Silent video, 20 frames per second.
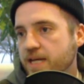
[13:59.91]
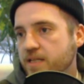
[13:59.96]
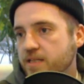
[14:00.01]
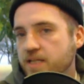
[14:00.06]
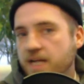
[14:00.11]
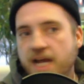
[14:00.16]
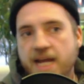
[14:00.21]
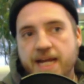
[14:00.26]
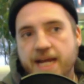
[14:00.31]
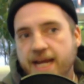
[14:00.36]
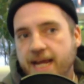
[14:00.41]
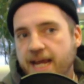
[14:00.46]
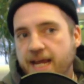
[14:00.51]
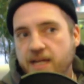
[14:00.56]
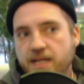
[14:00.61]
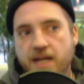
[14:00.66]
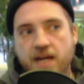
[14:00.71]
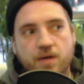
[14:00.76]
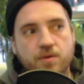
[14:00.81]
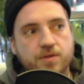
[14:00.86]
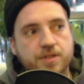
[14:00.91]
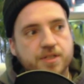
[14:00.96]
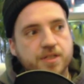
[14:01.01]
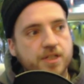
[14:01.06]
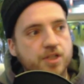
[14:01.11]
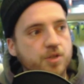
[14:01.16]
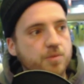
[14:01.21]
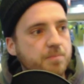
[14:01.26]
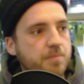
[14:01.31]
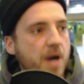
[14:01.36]
And it's like, and I hate how it's
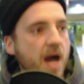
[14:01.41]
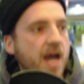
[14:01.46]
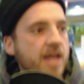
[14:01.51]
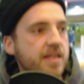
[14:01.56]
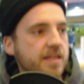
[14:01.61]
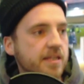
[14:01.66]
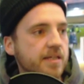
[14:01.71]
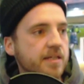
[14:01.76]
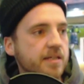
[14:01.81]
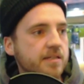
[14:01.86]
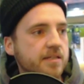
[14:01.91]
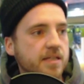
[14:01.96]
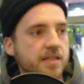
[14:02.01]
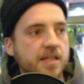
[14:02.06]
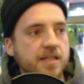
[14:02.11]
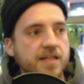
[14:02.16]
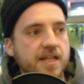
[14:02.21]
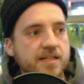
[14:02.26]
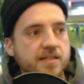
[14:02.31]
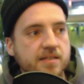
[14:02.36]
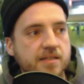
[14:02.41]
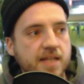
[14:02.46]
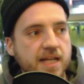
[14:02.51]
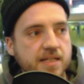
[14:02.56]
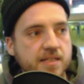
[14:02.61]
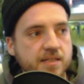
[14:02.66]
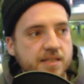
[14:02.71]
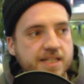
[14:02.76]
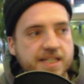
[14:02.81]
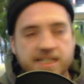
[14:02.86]
like you buy things and then
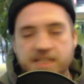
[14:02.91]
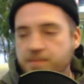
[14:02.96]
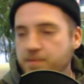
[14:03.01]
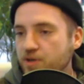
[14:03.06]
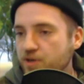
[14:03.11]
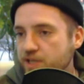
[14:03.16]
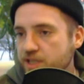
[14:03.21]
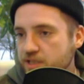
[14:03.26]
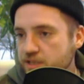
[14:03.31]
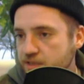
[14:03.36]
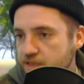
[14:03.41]
that's the experience